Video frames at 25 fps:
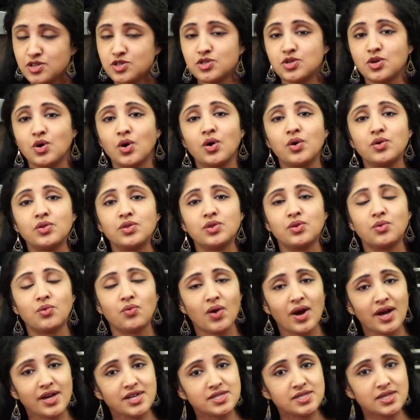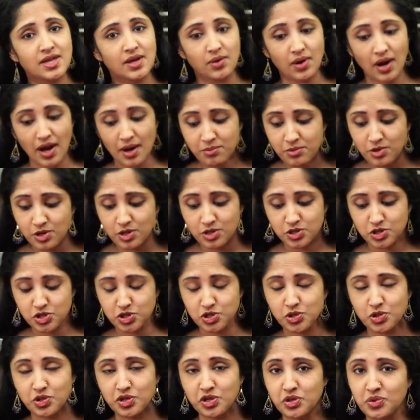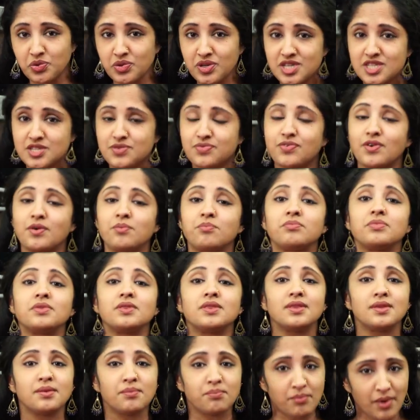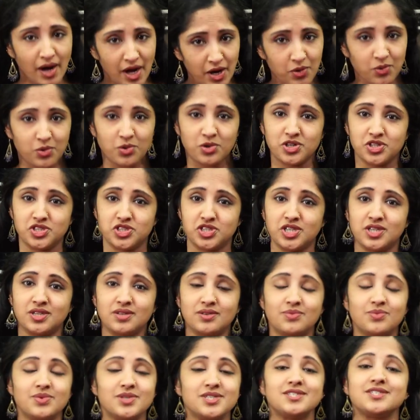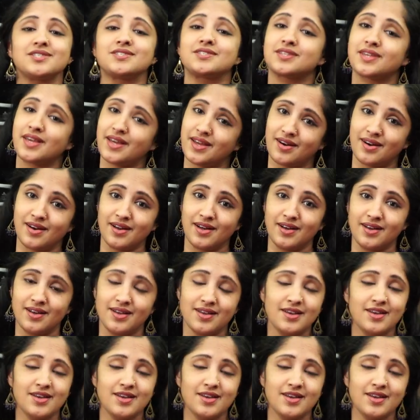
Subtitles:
So the rice that I'm going to show you is from my origin, which is Kerala.